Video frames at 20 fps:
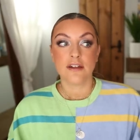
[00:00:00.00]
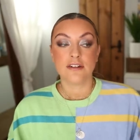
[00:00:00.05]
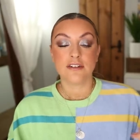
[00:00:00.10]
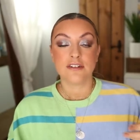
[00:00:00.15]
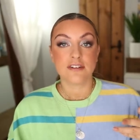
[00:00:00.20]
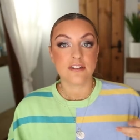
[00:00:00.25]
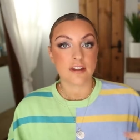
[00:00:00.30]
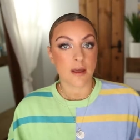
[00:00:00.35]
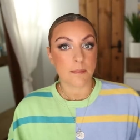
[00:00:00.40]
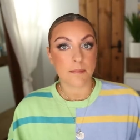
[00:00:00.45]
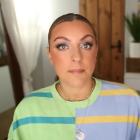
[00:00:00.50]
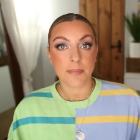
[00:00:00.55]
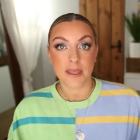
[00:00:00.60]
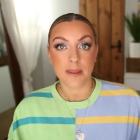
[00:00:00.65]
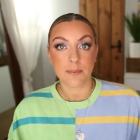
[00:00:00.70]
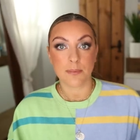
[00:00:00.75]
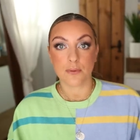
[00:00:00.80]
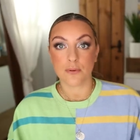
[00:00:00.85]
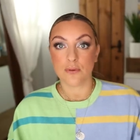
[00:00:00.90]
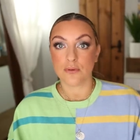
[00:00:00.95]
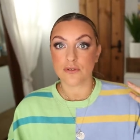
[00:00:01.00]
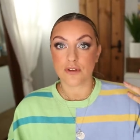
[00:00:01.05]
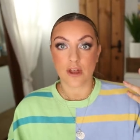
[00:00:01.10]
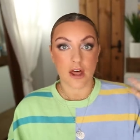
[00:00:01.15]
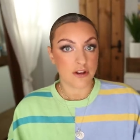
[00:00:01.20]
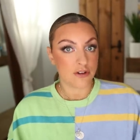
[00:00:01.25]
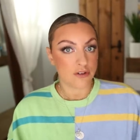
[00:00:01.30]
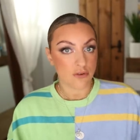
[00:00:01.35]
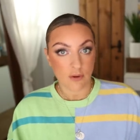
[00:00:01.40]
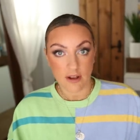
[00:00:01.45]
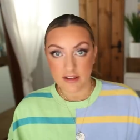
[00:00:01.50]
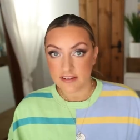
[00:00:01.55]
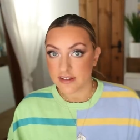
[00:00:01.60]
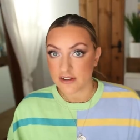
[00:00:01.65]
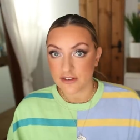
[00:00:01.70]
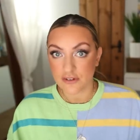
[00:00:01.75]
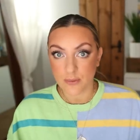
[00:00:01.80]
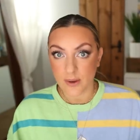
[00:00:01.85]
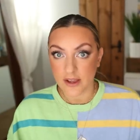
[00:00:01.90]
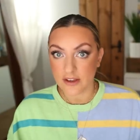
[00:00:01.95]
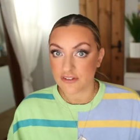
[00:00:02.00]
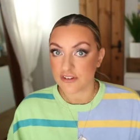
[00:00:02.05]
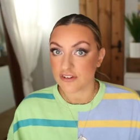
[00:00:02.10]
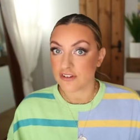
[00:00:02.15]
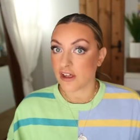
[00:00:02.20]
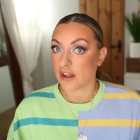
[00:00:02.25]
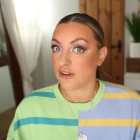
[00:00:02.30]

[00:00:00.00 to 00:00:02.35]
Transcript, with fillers: some people's under eye situations,